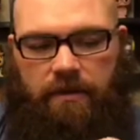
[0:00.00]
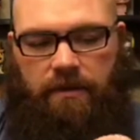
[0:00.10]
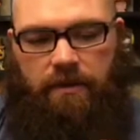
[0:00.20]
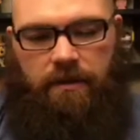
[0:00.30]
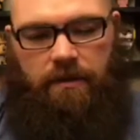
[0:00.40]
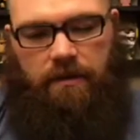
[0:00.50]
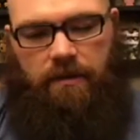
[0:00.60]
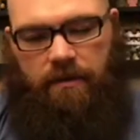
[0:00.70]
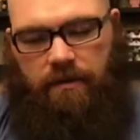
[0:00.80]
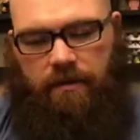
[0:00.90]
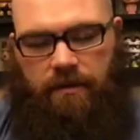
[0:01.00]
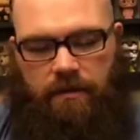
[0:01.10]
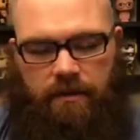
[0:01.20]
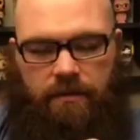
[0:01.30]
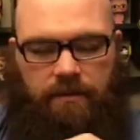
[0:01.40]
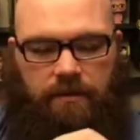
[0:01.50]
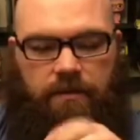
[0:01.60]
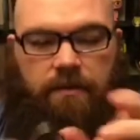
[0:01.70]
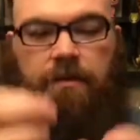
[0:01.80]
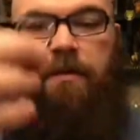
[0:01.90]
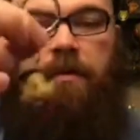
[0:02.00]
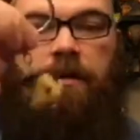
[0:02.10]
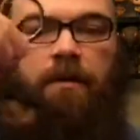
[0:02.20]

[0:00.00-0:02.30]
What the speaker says: (no one is talking)